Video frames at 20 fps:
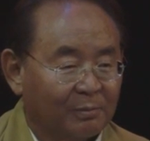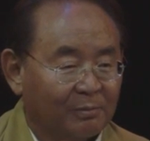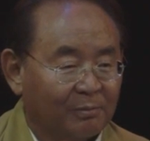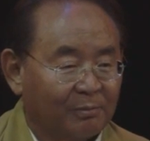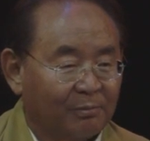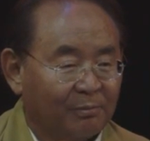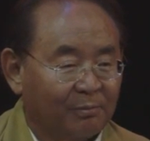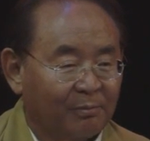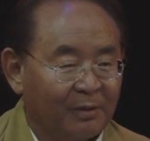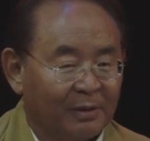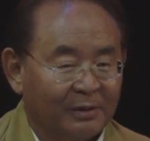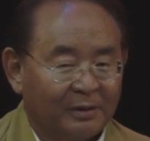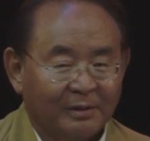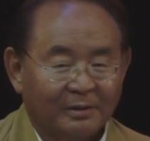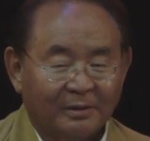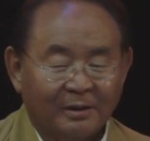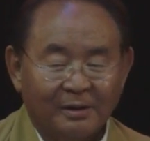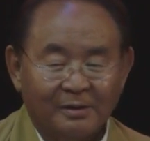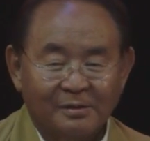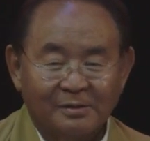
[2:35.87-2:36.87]

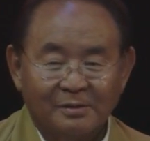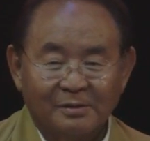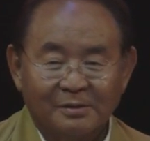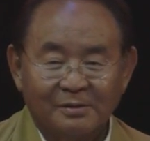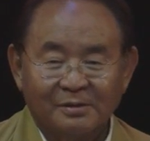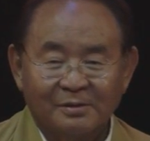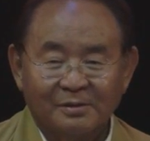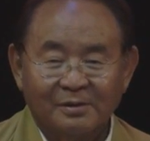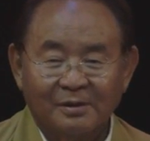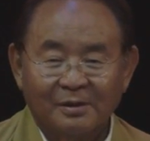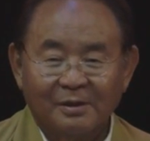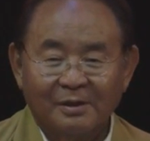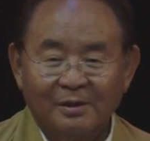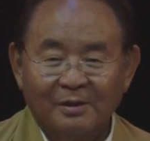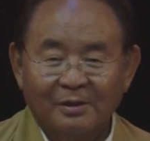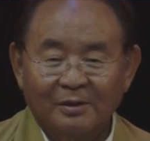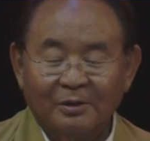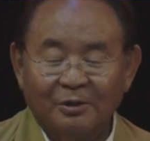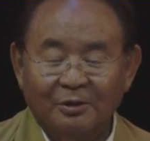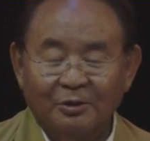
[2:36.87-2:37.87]
meditators,
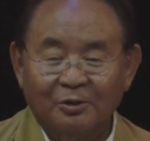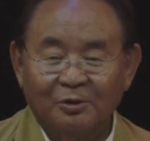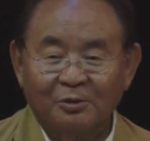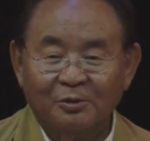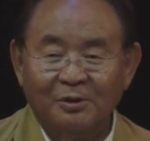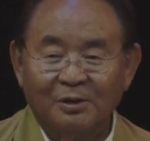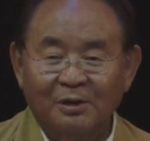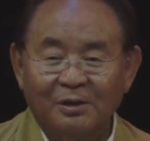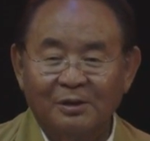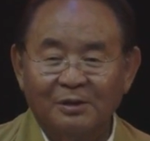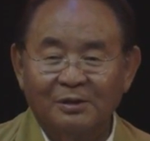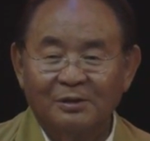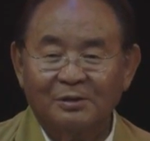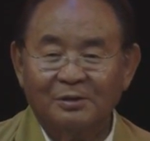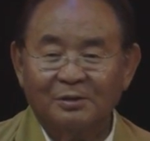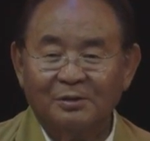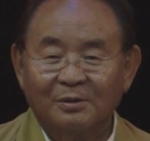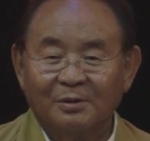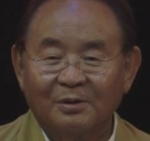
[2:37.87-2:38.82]
yogis,